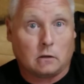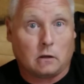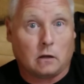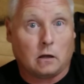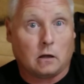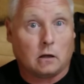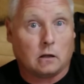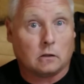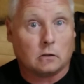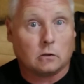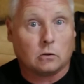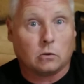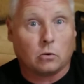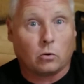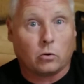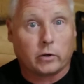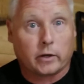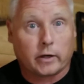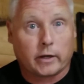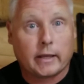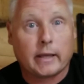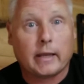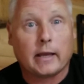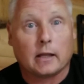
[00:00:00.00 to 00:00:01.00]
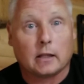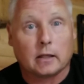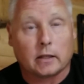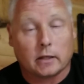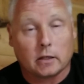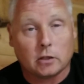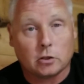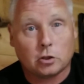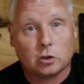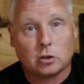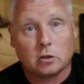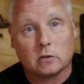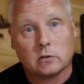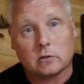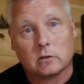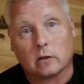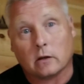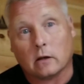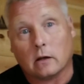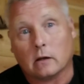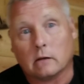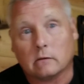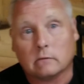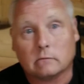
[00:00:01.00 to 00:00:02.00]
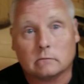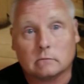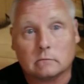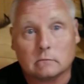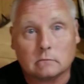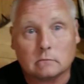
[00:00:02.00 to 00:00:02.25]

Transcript: Uh, Laura Kelly, she's a